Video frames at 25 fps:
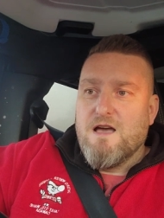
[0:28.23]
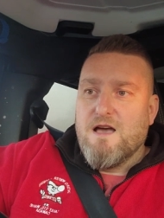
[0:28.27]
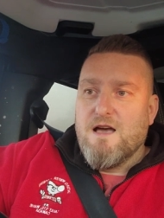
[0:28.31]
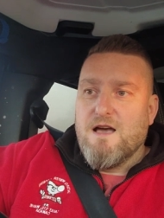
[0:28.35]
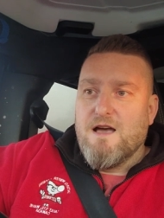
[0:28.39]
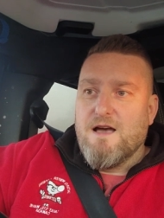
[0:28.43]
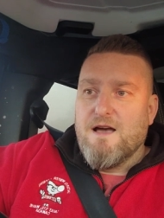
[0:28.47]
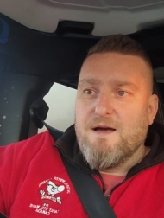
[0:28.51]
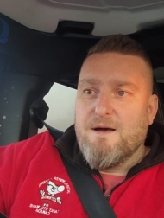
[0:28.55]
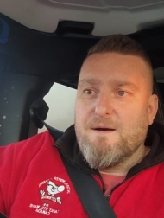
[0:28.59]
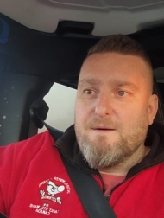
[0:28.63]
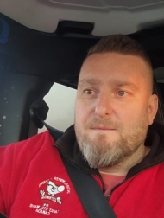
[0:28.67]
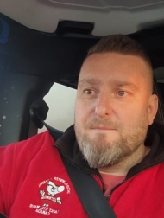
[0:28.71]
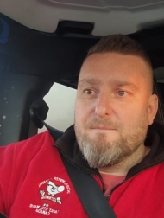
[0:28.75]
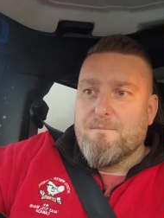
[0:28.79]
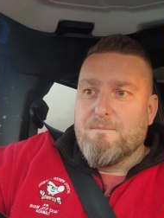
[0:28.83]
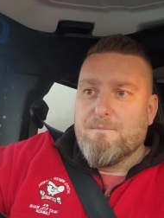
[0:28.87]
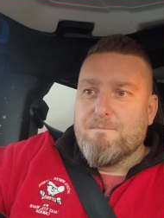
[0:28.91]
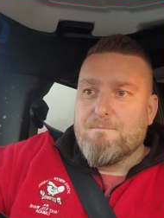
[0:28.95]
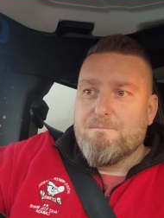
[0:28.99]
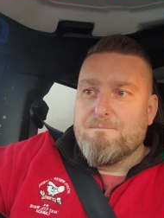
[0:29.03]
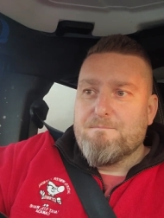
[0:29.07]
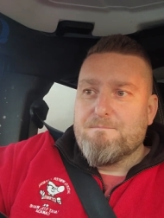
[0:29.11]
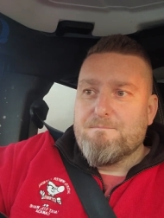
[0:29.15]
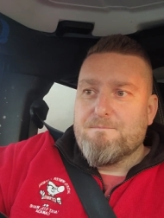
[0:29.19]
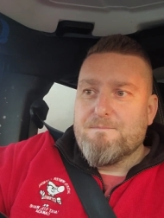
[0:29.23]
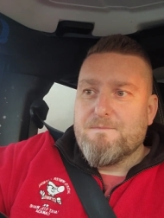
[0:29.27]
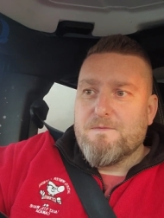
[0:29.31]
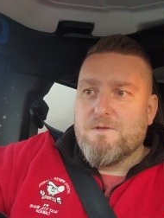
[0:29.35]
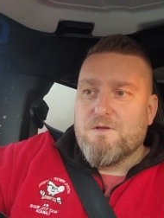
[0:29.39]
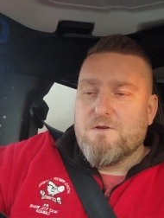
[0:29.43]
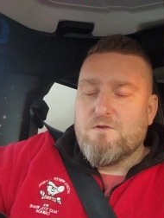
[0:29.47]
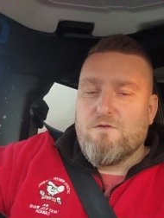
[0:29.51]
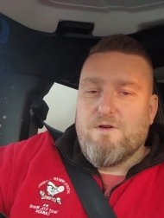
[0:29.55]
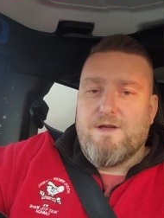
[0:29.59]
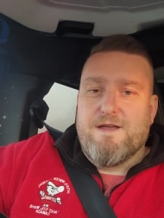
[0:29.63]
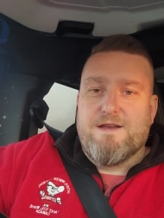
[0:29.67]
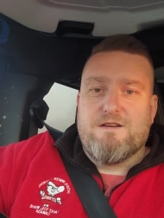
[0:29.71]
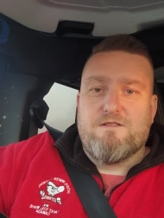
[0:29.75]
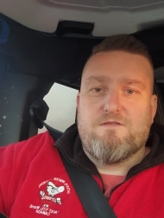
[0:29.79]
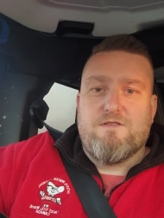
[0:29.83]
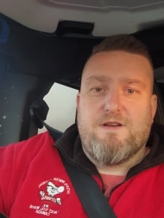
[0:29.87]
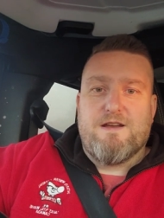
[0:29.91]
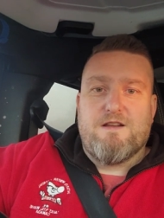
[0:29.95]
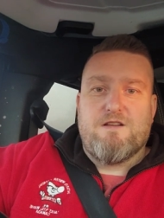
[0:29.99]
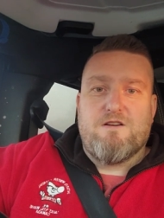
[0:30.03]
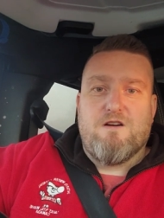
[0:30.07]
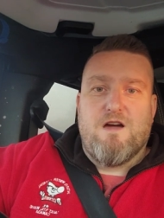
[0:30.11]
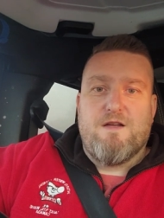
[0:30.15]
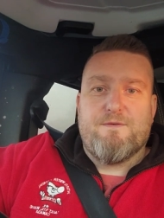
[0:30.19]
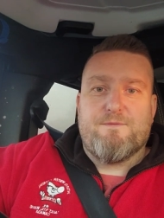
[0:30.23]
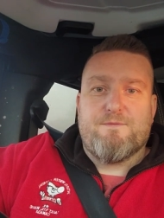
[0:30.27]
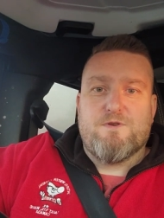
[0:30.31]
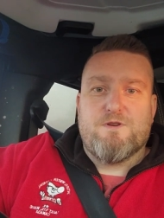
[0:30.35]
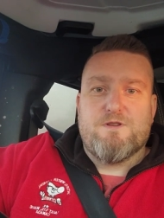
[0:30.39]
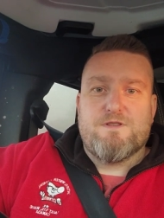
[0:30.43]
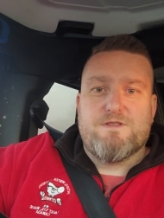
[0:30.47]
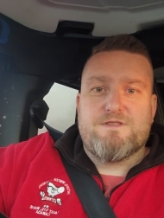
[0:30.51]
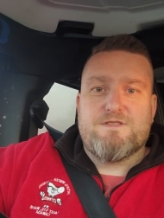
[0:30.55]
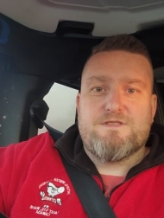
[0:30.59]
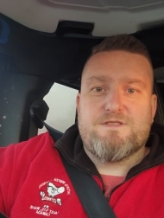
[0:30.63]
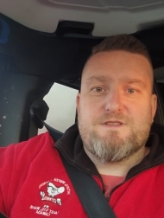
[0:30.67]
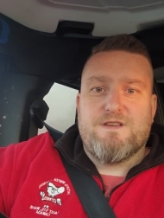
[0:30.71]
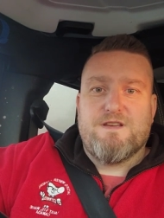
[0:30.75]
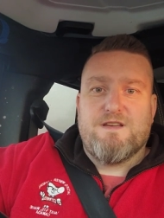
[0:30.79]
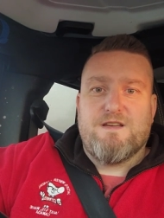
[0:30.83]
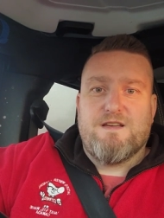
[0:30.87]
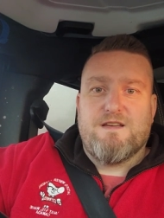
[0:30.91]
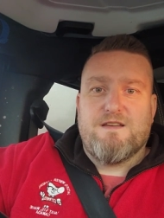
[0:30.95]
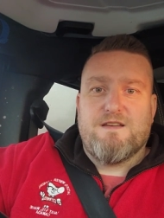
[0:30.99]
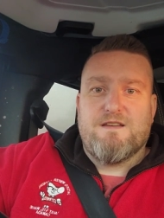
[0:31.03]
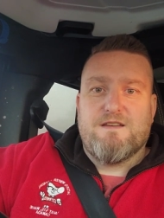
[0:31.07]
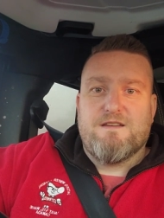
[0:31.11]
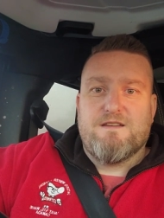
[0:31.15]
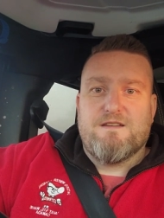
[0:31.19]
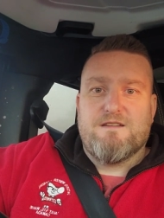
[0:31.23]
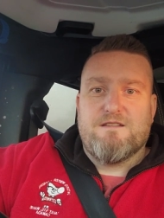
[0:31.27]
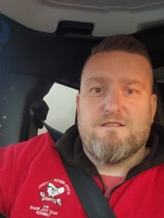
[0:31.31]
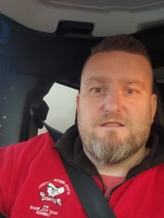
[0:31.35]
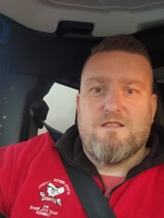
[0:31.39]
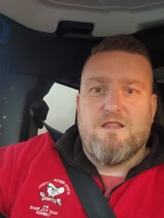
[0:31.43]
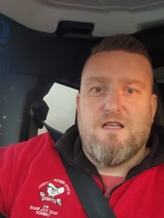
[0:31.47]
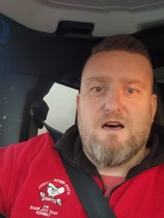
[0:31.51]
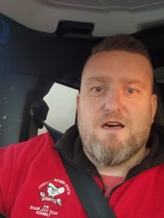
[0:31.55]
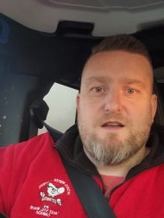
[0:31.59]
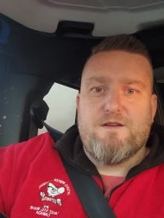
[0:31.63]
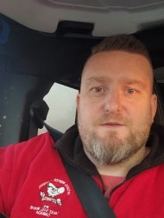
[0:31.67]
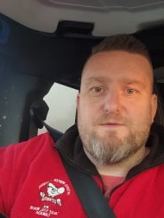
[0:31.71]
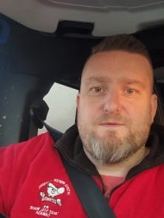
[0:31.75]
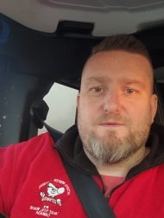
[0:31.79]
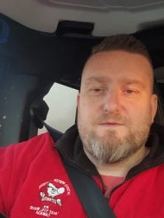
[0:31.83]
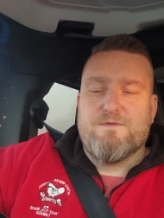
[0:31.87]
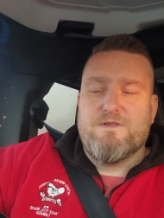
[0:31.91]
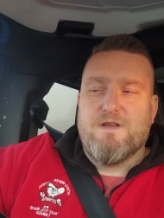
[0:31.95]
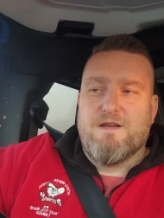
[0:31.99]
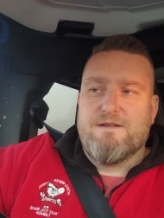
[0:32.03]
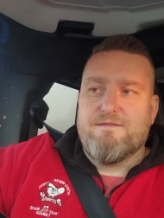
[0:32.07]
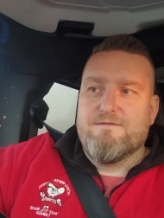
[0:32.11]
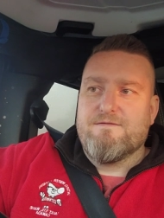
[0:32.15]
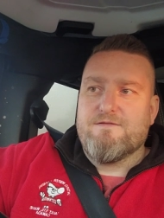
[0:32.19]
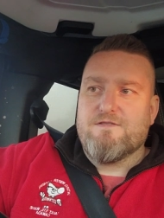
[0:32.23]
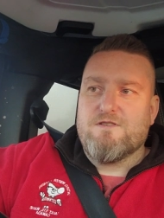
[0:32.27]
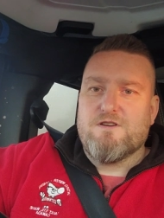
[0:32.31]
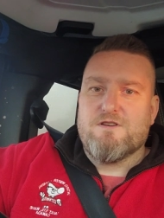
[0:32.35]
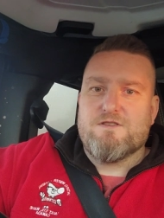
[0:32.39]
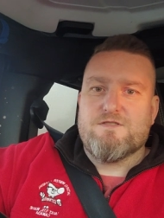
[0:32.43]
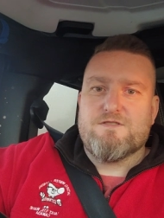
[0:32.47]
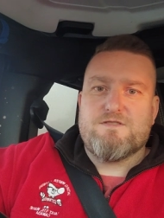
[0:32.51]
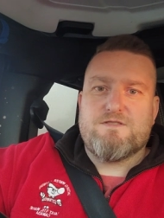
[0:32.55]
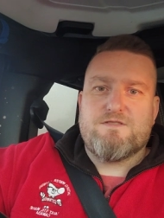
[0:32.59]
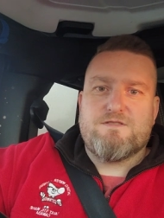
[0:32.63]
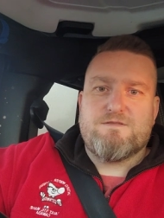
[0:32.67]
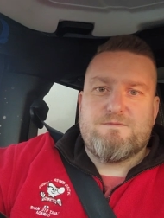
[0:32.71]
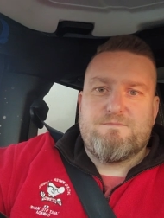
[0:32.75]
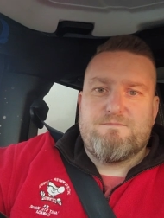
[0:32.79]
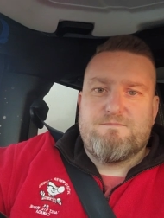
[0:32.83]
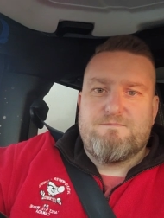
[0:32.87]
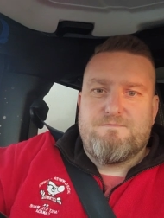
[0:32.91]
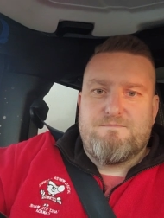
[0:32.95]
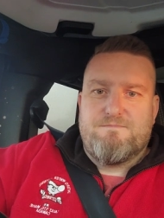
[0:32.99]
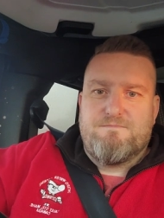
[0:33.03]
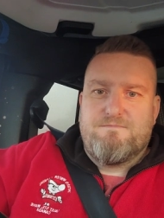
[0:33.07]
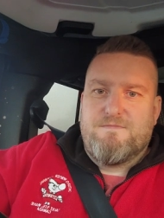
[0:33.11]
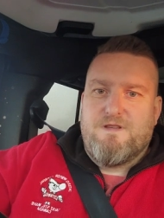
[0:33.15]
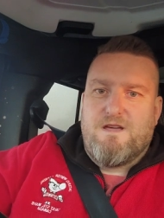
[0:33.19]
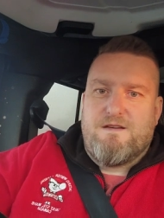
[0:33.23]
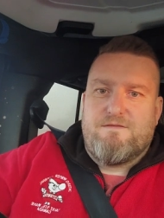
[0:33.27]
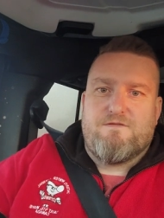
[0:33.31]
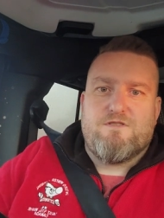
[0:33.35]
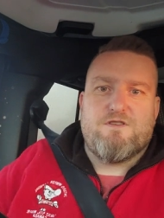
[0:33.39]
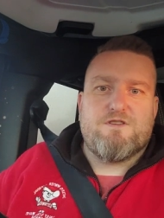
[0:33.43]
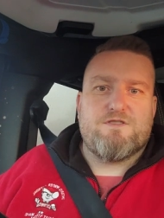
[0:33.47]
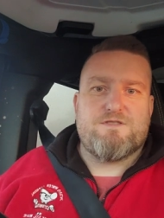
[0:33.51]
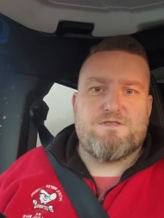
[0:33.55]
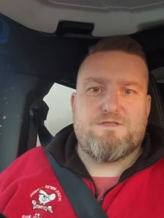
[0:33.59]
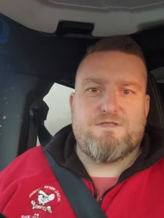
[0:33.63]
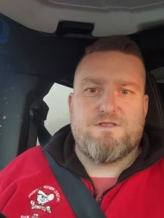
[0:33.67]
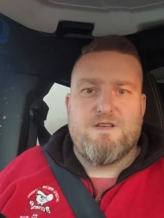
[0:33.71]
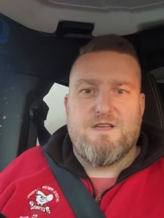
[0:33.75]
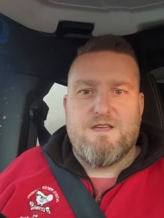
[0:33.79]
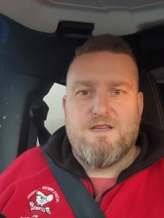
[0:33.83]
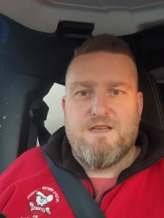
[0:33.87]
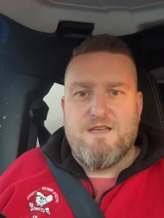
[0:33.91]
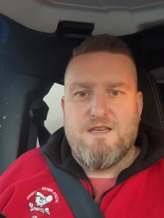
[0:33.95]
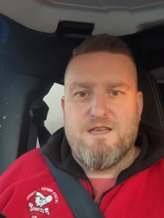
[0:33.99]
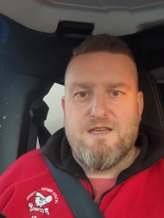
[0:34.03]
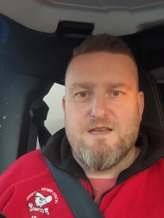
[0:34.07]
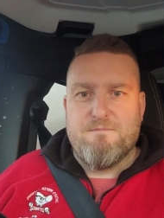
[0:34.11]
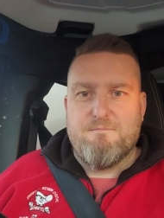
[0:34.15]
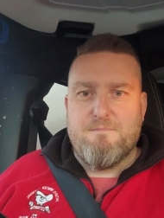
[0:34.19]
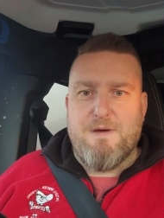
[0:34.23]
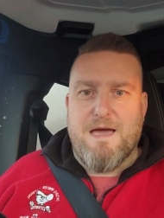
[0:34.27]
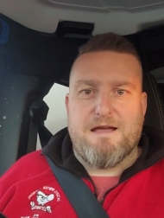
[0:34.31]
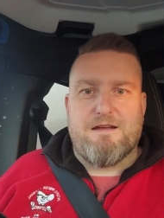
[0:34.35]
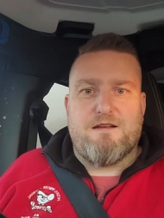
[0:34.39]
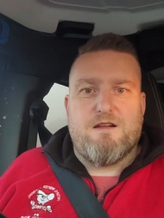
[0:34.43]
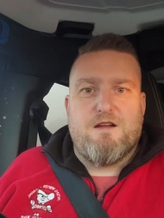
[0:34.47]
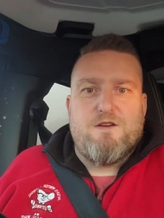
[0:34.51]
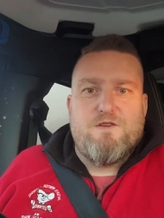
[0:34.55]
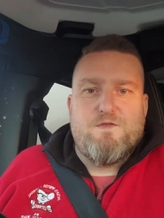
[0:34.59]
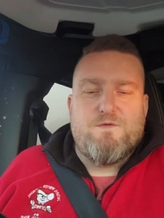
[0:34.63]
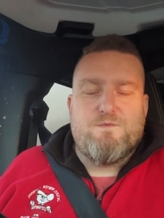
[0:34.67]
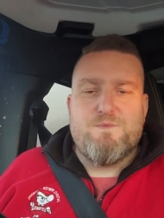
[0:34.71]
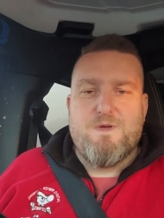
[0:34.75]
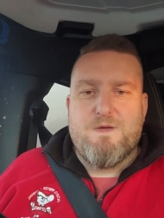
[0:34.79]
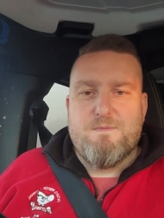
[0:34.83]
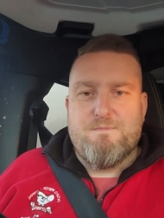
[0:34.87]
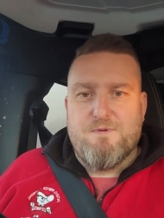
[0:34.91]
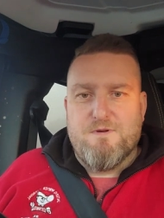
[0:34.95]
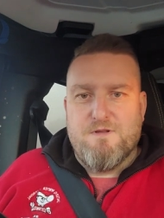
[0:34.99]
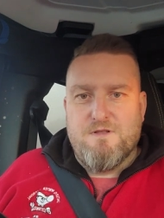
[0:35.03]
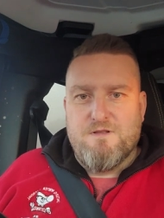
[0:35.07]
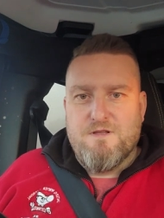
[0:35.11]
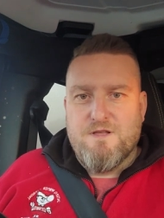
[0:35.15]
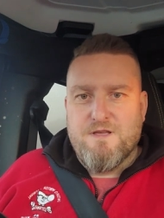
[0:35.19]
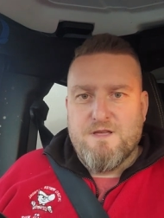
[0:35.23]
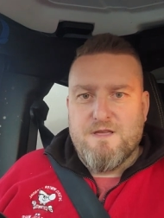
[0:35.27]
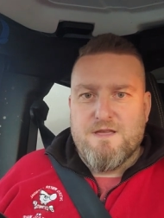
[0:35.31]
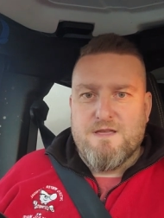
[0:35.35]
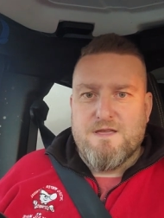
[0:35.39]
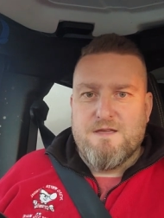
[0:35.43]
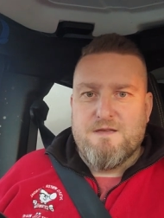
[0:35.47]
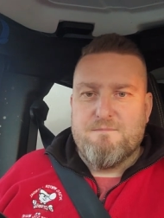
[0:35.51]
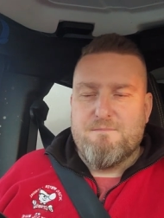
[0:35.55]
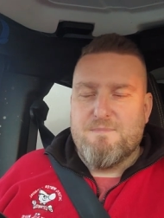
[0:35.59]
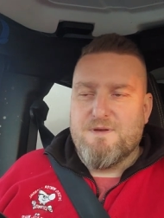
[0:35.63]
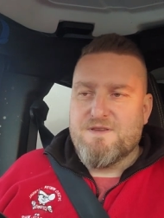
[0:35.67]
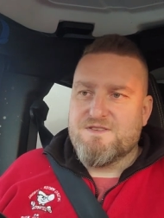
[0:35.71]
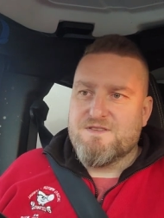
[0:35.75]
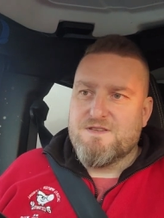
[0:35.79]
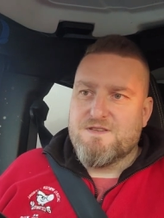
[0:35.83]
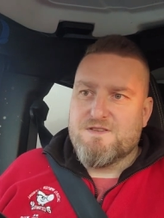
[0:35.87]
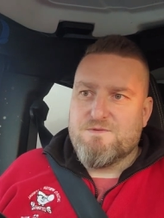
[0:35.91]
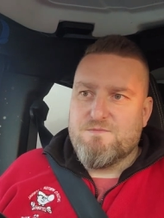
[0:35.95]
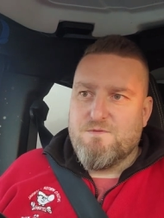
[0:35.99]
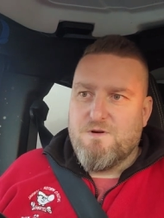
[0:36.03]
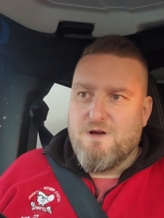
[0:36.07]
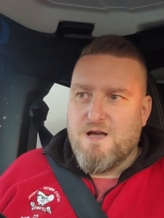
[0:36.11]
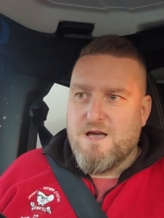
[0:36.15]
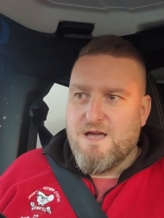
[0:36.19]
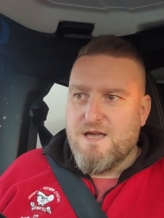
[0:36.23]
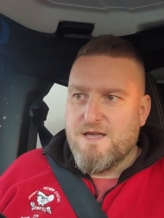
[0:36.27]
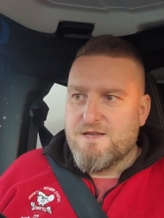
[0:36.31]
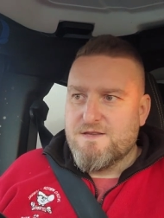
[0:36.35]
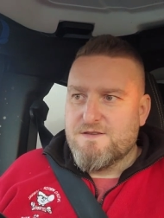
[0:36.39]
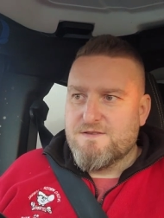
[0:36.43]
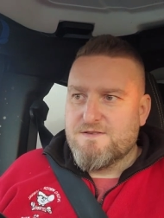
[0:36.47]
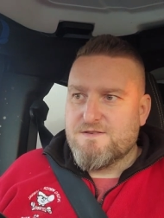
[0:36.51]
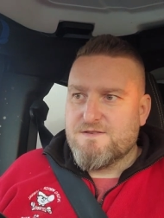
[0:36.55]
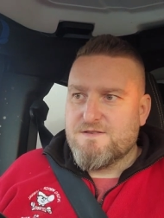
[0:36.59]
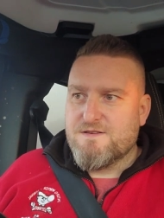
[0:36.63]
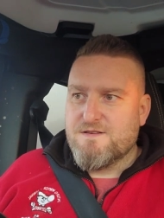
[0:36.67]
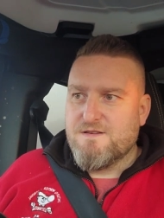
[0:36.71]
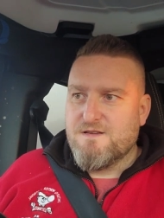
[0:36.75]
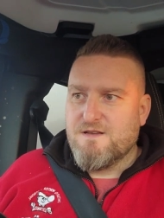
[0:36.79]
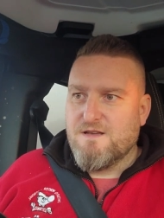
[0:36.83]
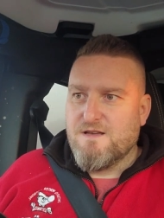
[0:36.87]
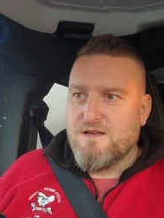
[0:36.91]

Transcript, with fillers: Um, great, great conference. Uh, a lot of diverse, diverse background of people, business-wise.